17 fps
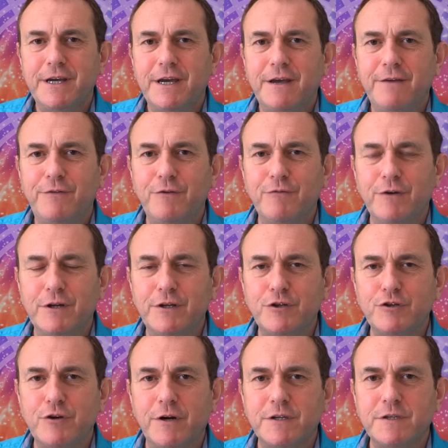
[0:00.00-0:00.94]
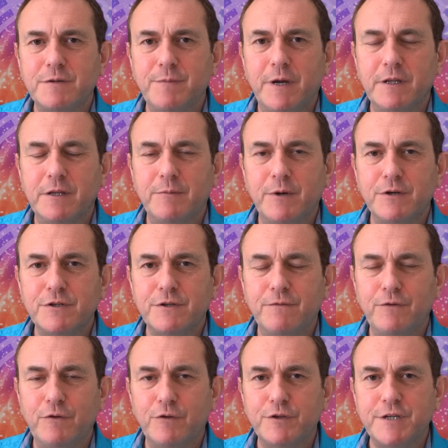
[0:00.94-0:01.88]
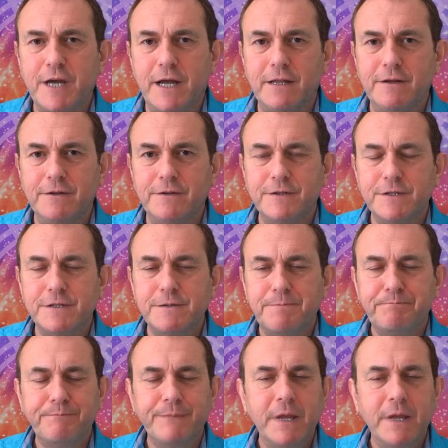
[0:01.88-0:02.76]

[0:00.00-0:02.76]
if you really try to make the most of your talents.